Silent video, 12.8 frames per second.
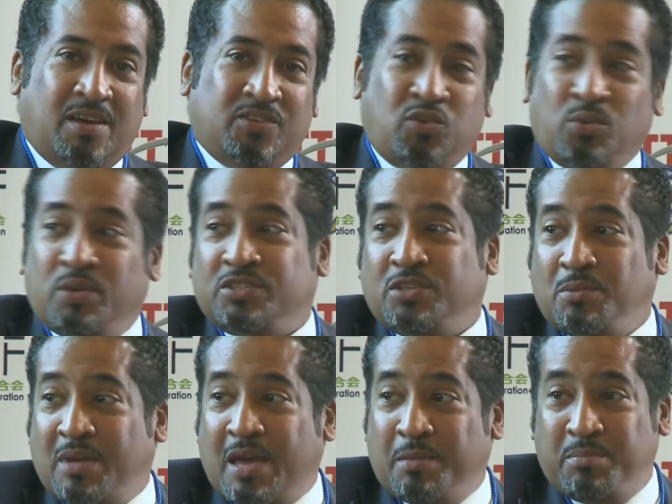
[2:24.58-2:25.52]

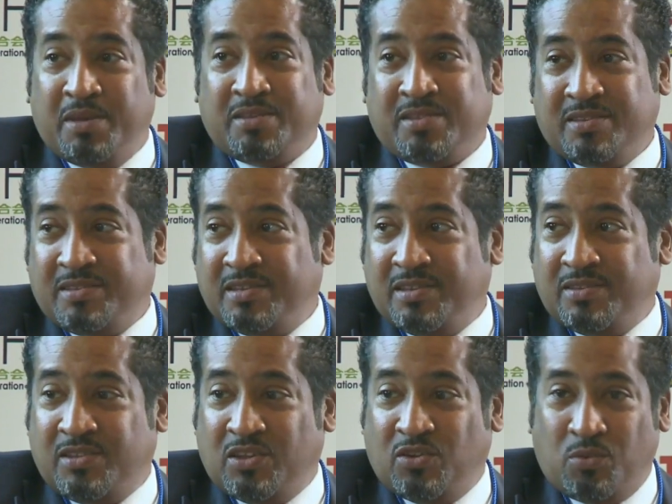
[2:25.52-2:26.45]
tourism and
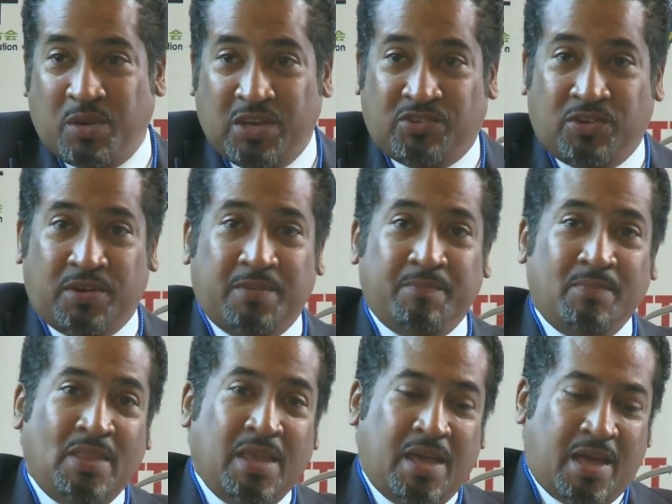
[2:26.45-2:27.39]
businesses in the region.
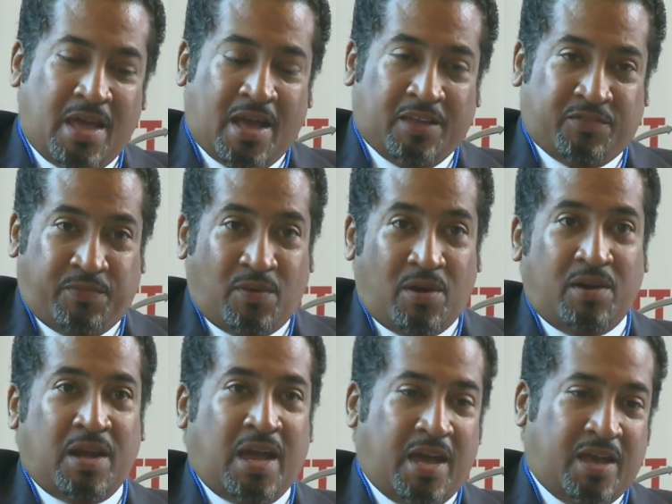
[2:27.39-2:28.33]
As
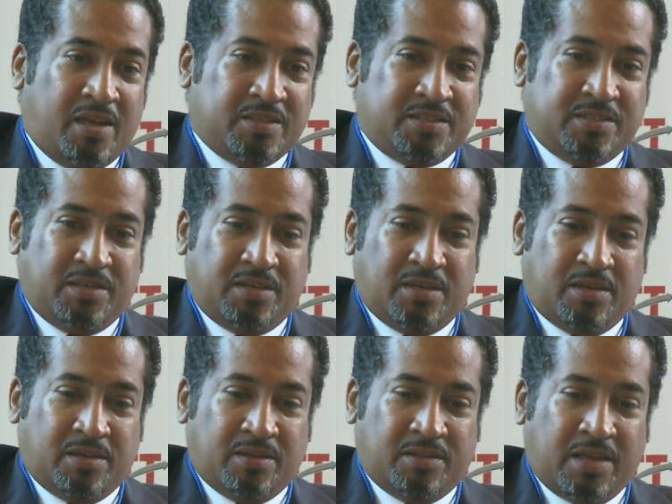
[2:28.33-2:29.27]
far as
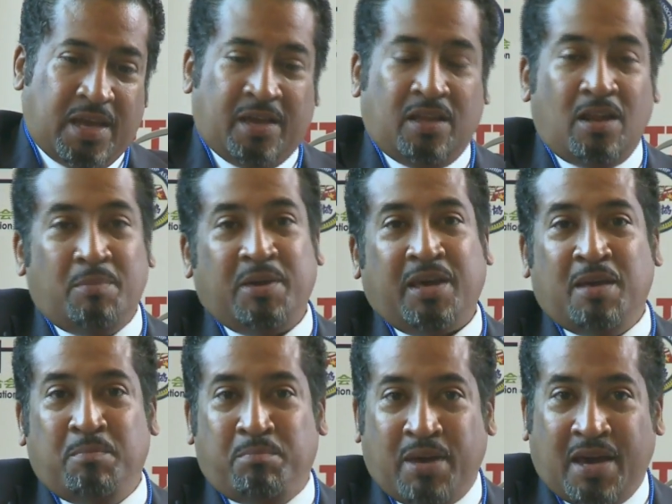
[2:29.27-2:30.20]
the economic
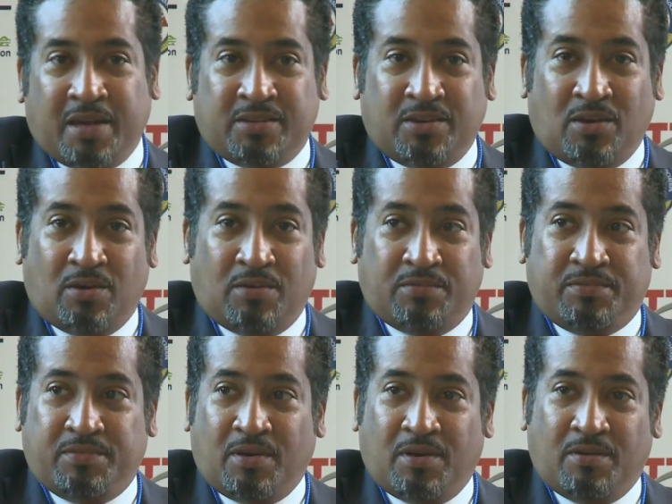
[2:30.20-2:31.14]
impact
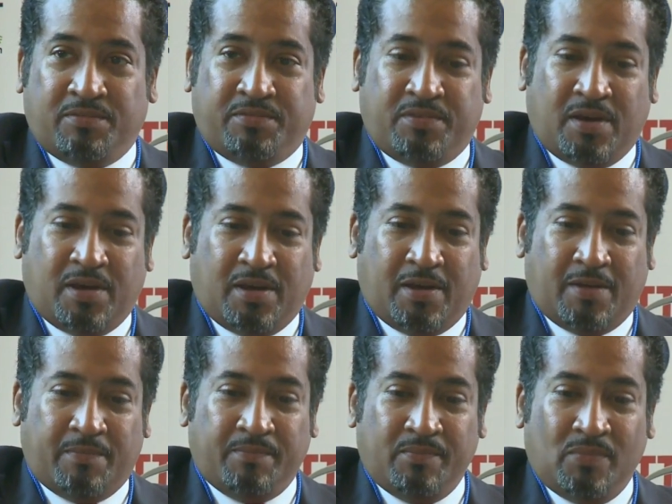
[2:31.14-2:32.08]
of
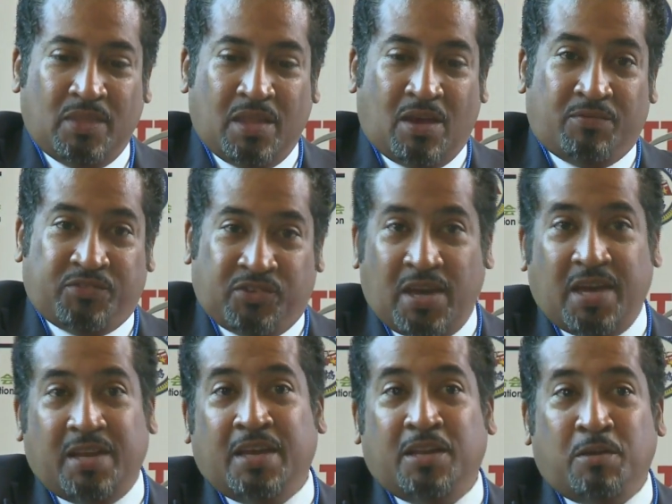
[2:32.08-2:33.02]

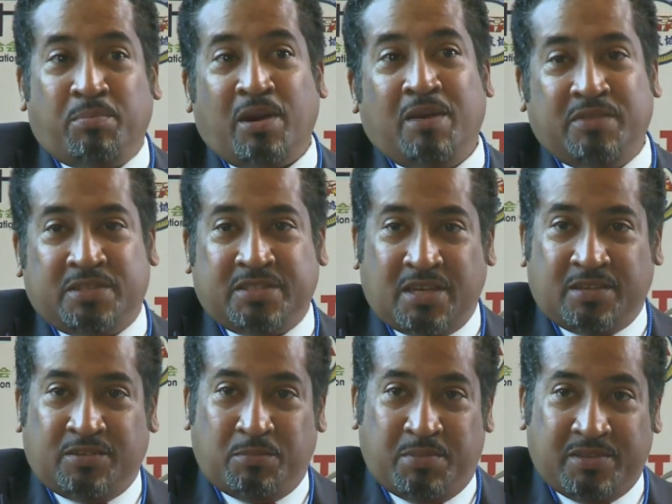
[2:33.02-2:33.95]
China in the private
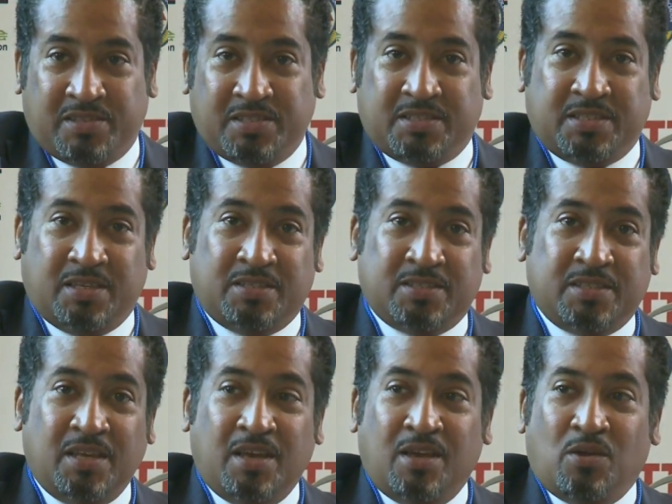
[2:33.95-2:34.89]
sector
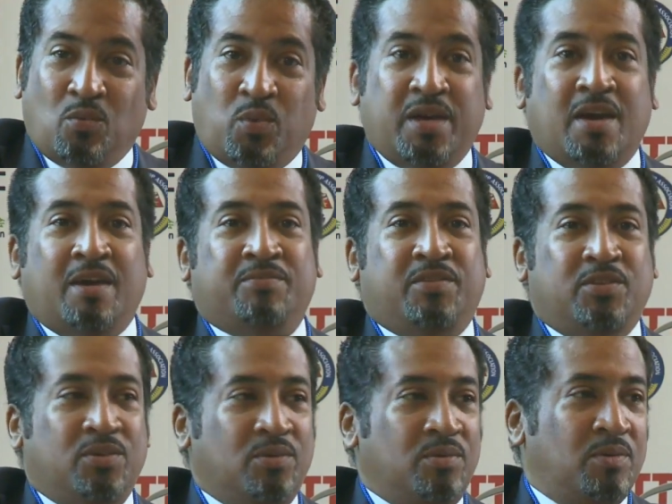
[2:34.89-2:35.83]
businesses, we have to
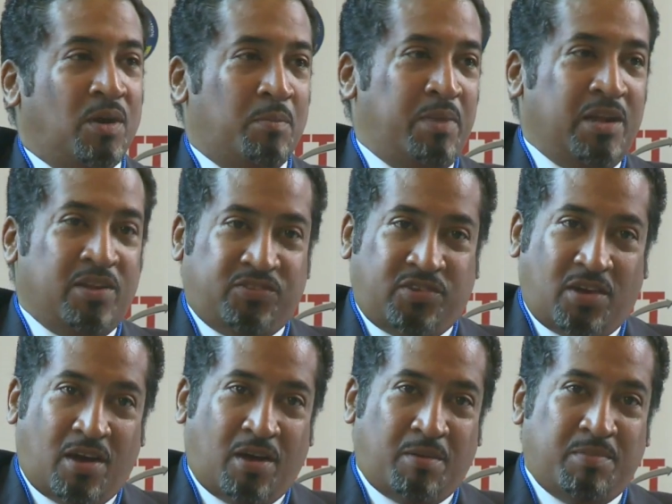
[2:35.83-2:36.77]
do a better
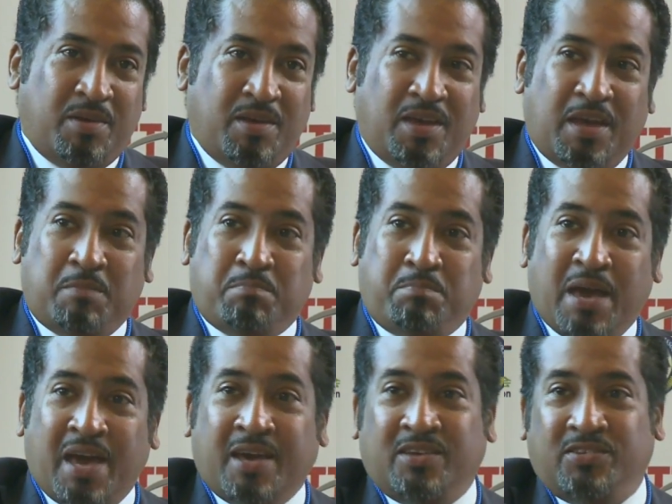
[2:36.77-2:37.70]
job in
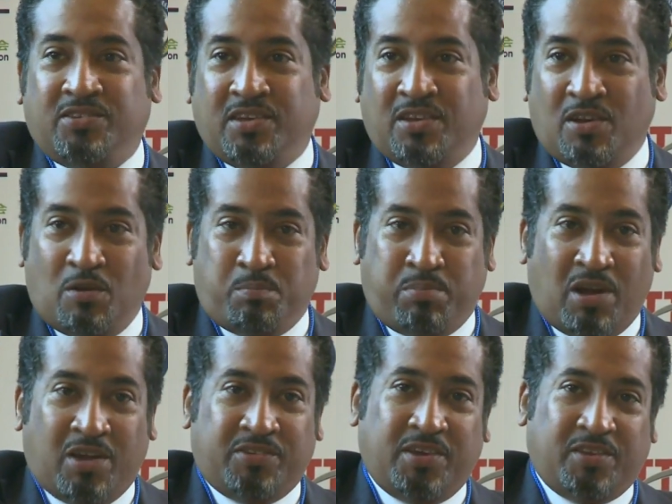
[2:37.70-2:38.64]
packaging our
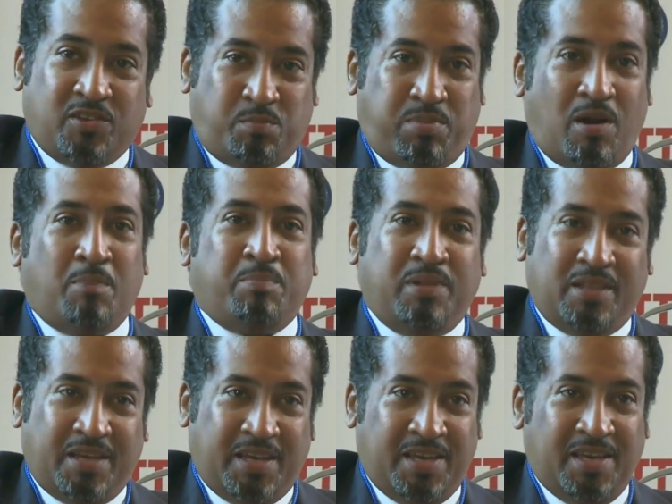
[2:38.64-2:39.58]
projects properly.